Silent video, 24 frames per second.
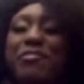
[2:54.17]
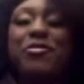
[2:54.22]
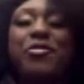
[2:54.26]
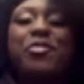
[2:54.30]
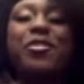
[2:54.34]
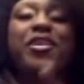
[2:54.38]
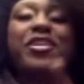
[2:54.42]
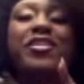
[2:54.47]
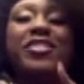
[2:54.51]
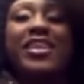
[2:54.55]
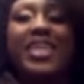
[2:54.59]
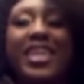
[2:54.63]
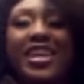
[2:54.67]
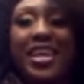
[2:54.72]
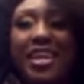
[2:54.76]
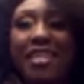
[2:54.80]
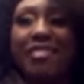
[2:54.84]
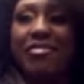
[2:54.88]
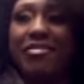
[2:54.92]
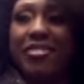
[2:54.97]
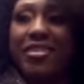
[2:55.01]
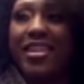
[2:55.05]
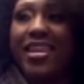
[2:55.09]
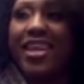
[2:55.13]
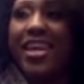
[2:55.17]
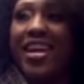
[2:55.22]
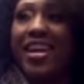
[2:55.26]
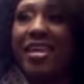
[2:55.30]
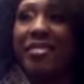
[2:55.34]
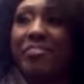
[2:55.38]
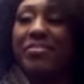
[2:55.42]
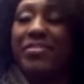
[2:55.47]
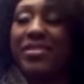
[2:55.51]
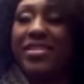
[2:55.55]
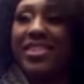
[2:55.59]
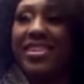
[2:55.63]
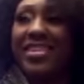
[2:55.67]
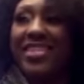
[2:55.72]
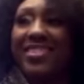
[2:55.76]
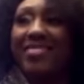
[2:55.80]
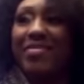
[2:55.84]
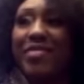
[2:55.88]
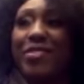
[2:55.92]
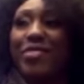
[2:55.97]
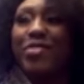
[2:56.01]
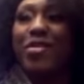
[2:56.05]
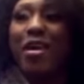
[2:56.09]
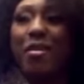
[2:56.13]
before the gift, um,
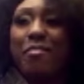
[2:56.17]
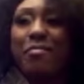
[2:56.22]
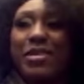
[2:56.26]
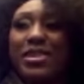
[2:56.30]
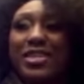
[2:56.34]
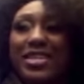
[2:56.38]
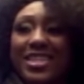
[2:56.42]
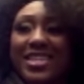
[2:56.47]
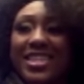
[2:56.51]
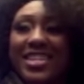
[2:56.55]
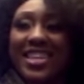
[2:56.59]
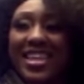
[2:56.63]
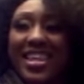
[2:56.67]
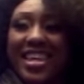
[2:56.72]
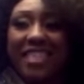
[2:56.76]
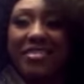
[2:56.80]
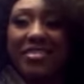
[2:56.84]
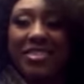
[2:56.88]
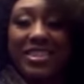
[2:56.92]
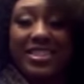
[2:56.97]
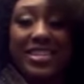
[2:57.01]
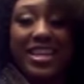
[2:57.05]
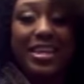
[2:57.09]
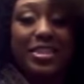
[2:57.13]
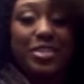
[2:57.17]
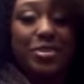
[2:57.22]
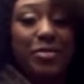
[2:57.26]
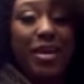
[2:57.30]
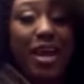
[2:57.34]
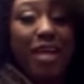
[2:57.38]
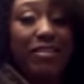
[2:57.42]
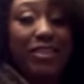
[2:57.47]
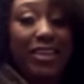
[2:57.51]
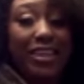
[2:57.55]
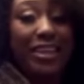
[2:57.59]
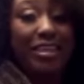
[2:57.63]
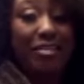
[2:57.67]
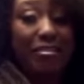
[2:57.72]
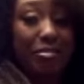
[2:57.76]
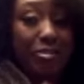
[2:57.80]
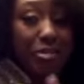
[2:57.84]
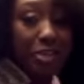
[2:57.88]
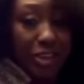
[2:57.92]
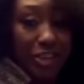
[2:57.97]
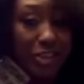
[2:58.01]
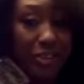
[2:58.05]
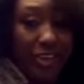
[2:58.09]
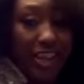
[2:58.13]
before I mention the gift, because I do have a gift
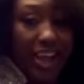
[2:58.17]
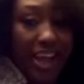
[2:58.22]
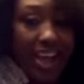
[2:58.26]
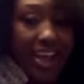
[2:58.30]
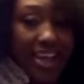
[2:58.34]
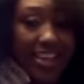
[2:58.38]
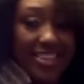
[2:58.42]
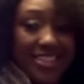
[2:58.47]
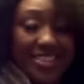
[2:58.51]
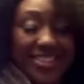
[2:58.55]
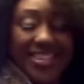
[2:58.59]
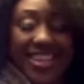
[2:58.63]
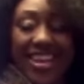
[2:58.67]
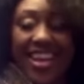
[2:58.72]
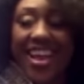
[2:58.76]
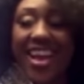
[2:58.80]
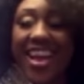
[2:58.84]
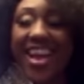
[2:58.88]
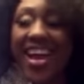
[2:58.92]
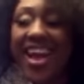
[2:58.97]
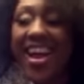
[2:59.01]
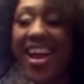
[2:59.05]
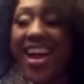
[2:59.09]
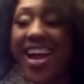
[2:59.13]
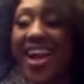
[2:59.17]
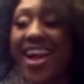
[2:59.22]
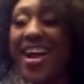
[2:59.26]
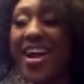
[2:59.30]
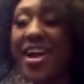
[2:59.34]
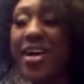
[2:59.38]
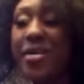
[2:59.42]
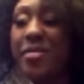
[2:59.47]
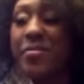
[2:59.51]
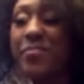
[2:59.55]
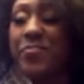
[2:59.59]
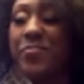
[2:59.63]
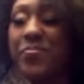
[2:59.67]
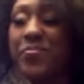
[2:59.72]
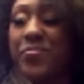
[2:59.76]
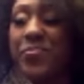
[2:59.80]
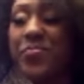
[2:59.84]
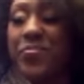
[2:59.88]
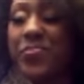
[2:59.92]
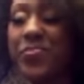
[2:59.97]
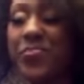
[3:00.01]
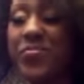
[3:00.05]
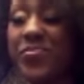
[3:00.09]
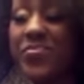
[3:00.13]
for you guys. Um,
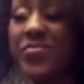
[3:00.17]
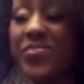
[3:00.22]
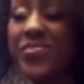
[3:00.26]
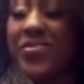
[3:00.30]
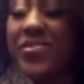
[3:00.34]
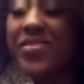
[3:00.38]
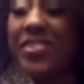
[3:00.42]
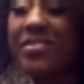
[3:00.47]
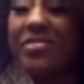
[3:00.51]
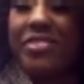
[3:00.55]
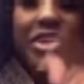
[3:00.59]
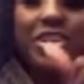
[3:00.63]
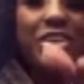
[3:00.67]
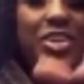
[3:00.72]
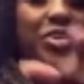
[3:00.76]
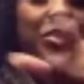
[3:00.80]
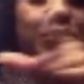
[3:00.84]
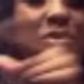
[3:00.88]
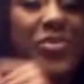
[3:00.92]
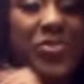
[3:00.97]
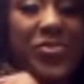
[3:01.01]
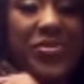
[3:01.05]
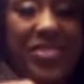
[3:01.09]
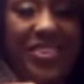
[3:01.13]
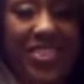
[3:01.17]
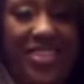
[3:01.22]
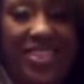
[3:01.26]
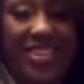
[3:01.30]
for you,